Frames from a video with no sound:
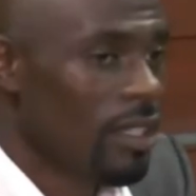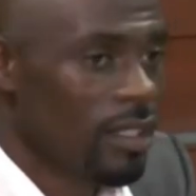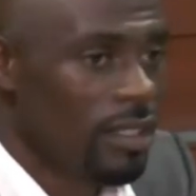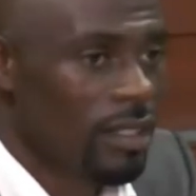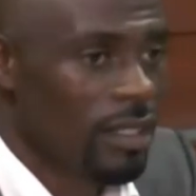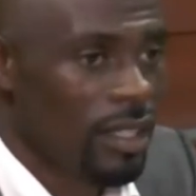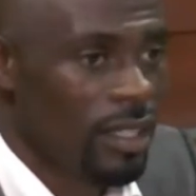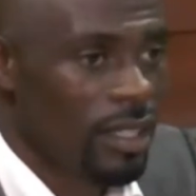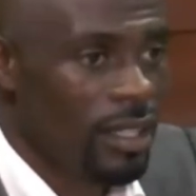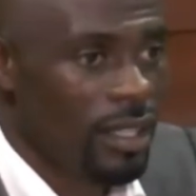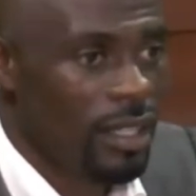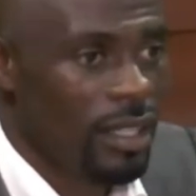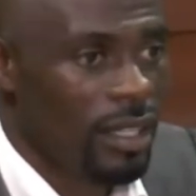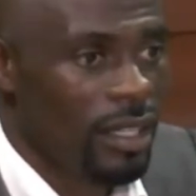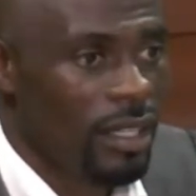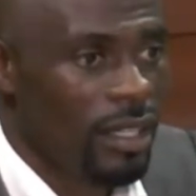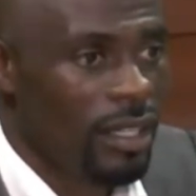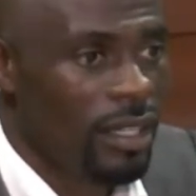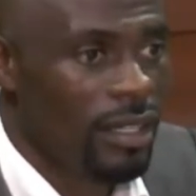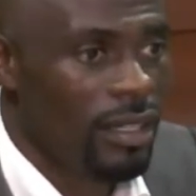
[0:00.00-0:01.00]
They
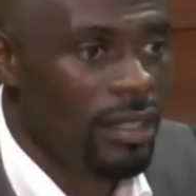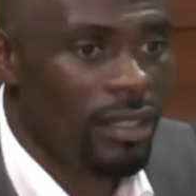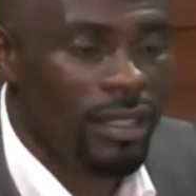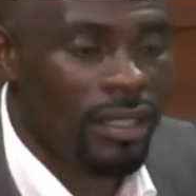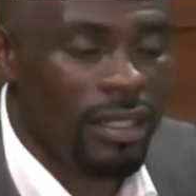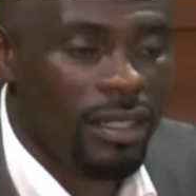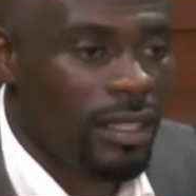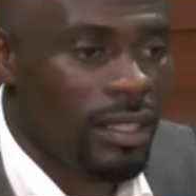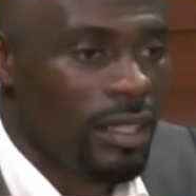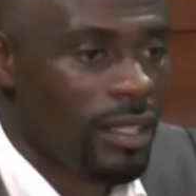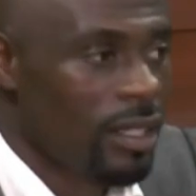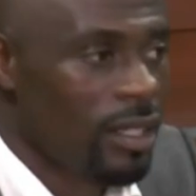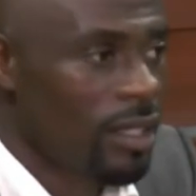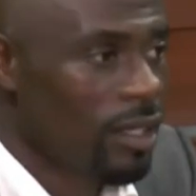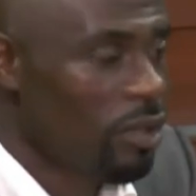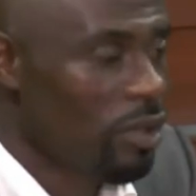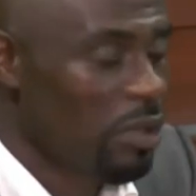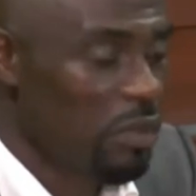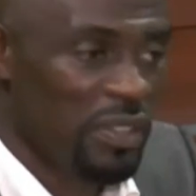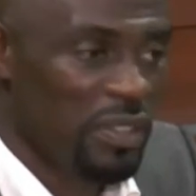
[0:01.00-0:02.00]
uh,
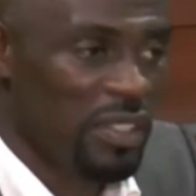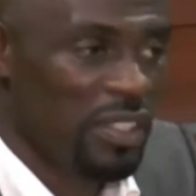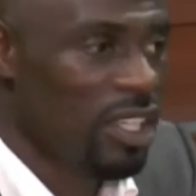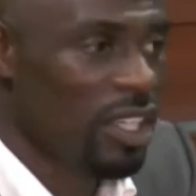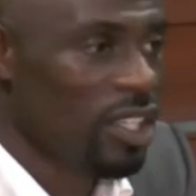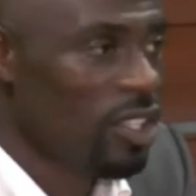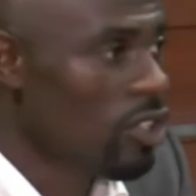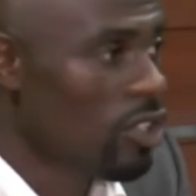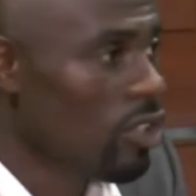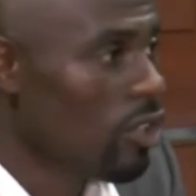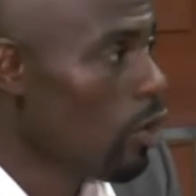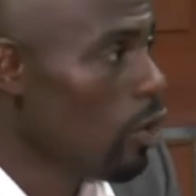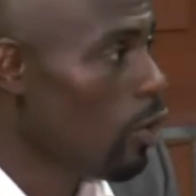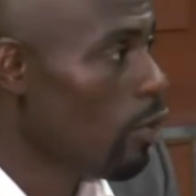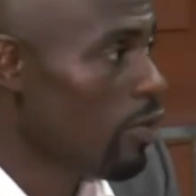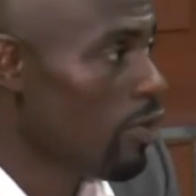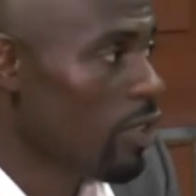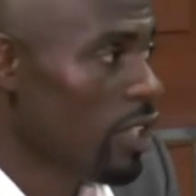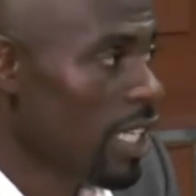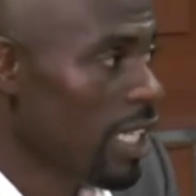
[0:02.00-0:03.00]
were fantastic
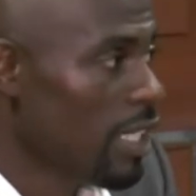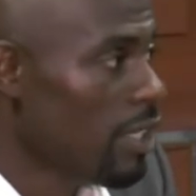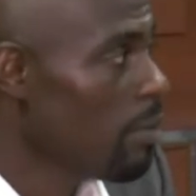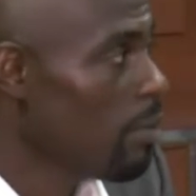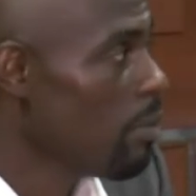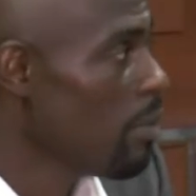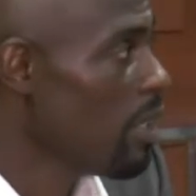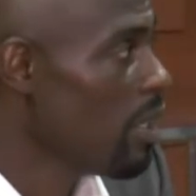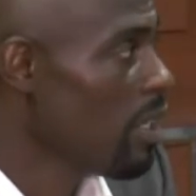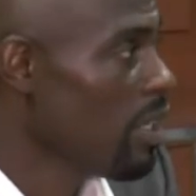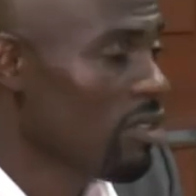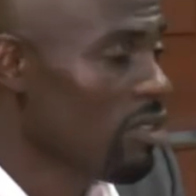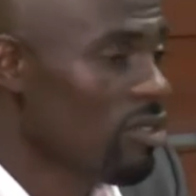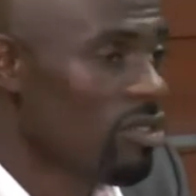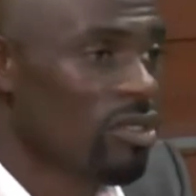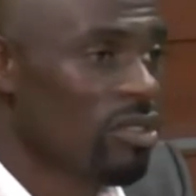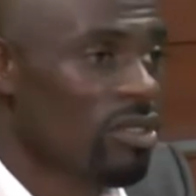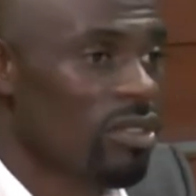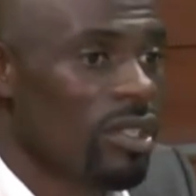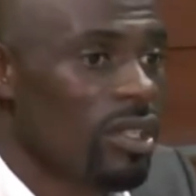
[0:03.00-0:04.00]
over 90
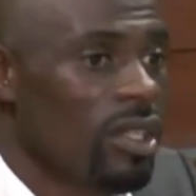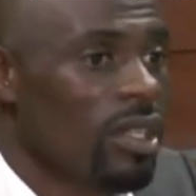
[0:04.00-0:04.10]
minutes.